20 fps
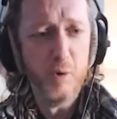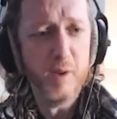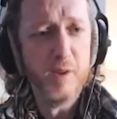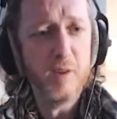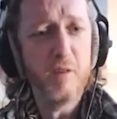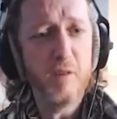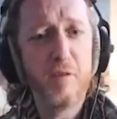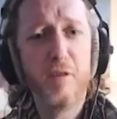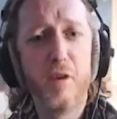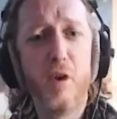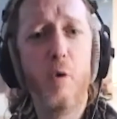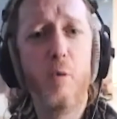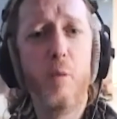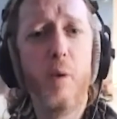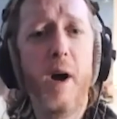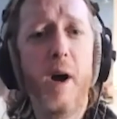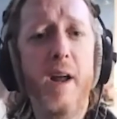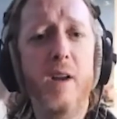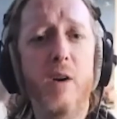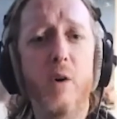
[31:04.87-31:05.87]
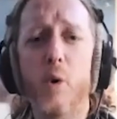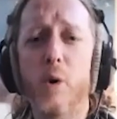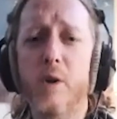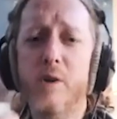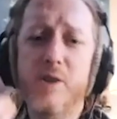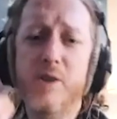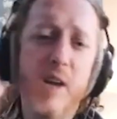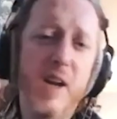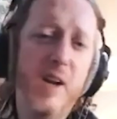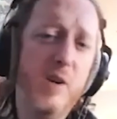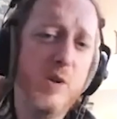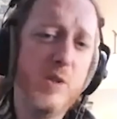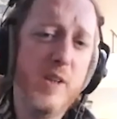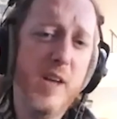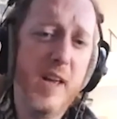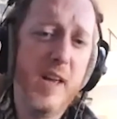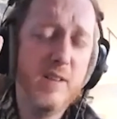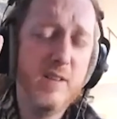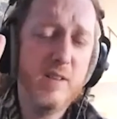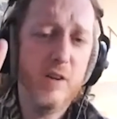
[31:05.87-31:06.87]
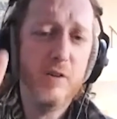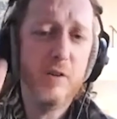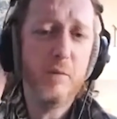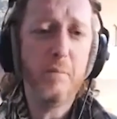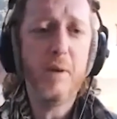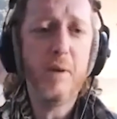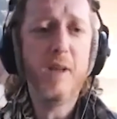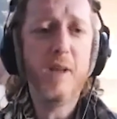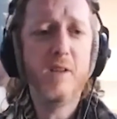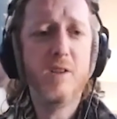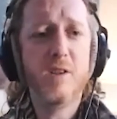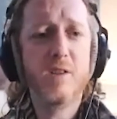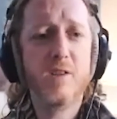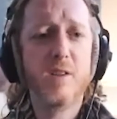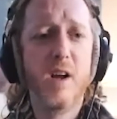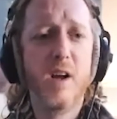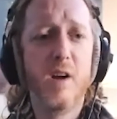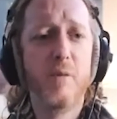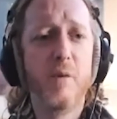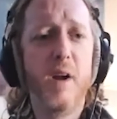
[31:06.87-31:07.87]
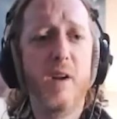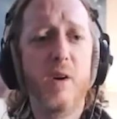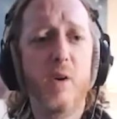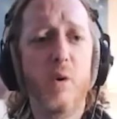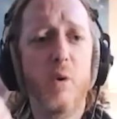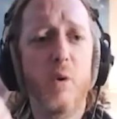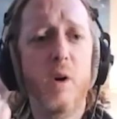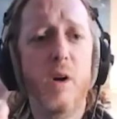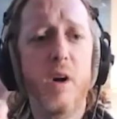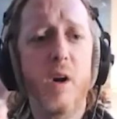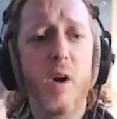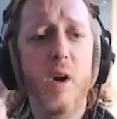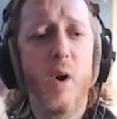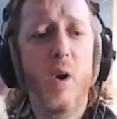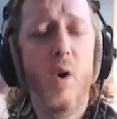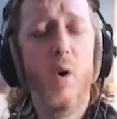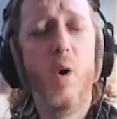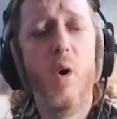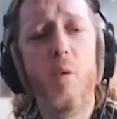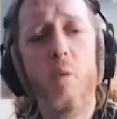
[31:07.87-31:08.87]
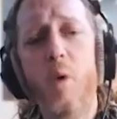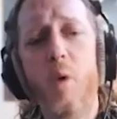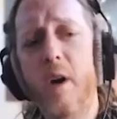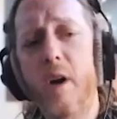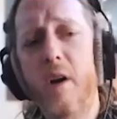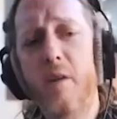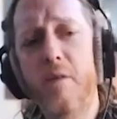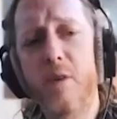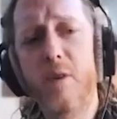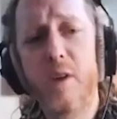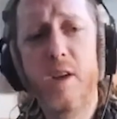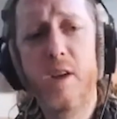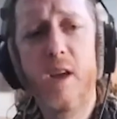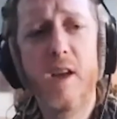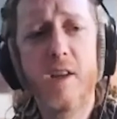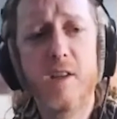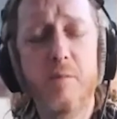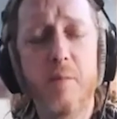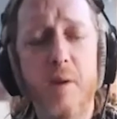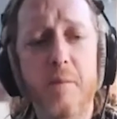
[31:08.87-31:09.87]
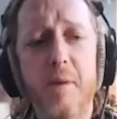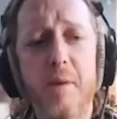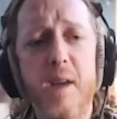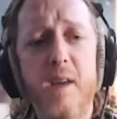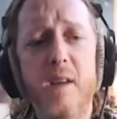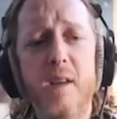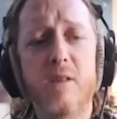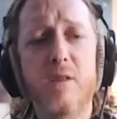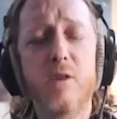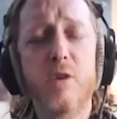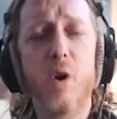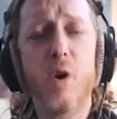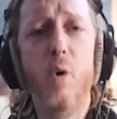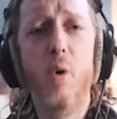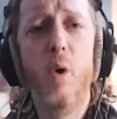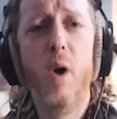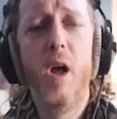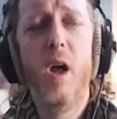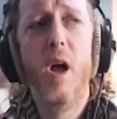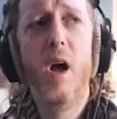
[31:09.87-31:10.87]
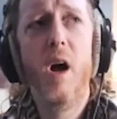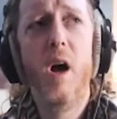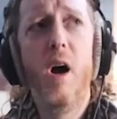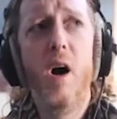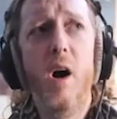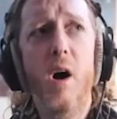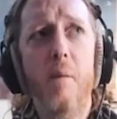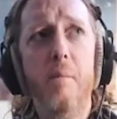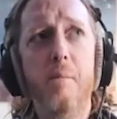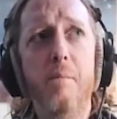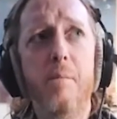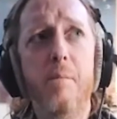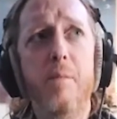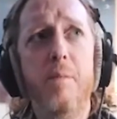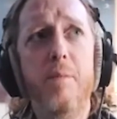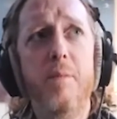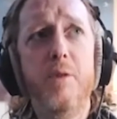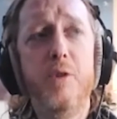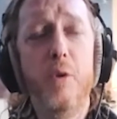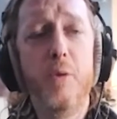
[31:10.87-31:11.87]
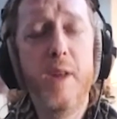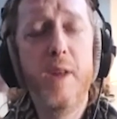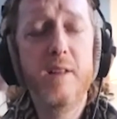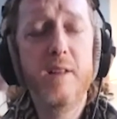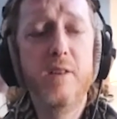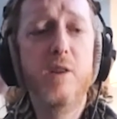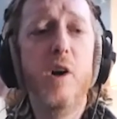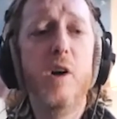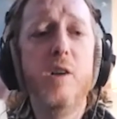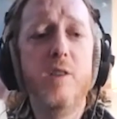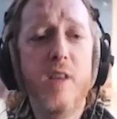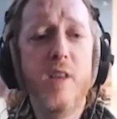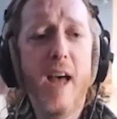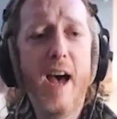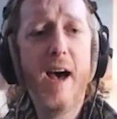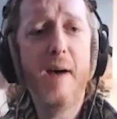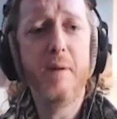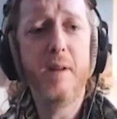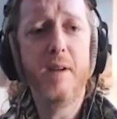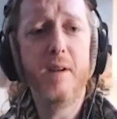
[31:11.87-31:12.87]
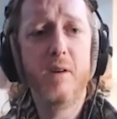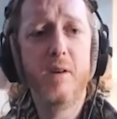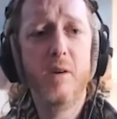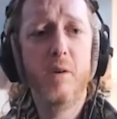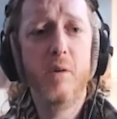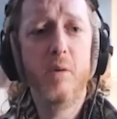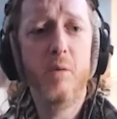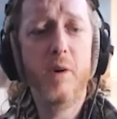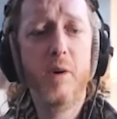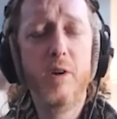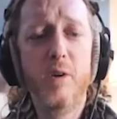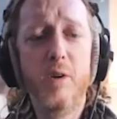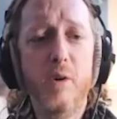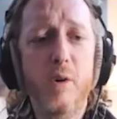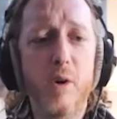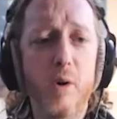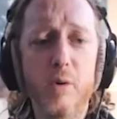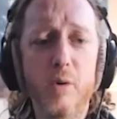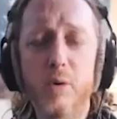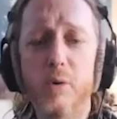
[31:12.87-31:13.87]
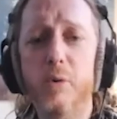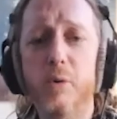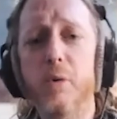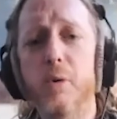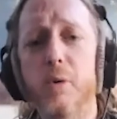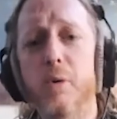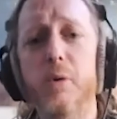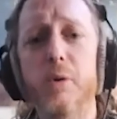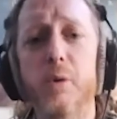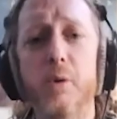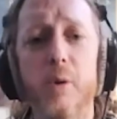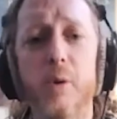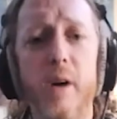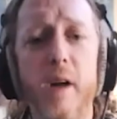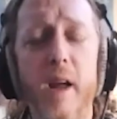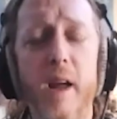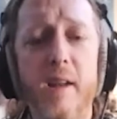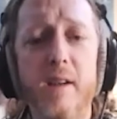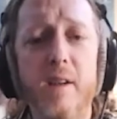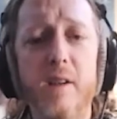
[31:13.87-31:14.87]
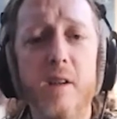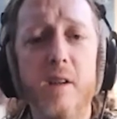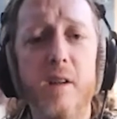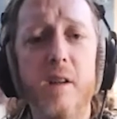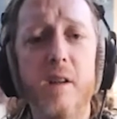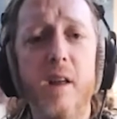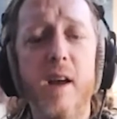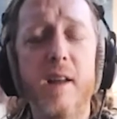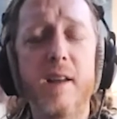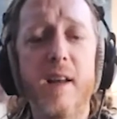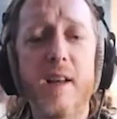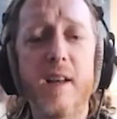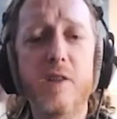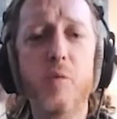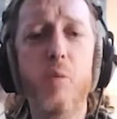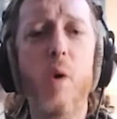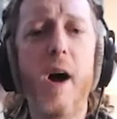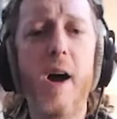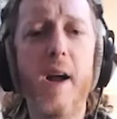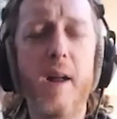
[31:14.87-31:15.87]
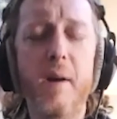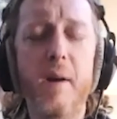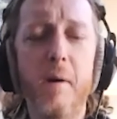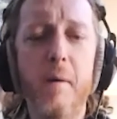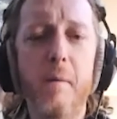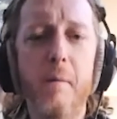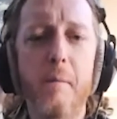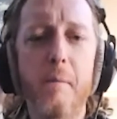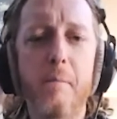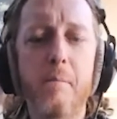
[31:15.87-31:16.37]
doing the flow right, or singers can't tell the pitch is not right, or or whatever the case may be. So um so that does happen where you go ooh ooh ooh and and that's why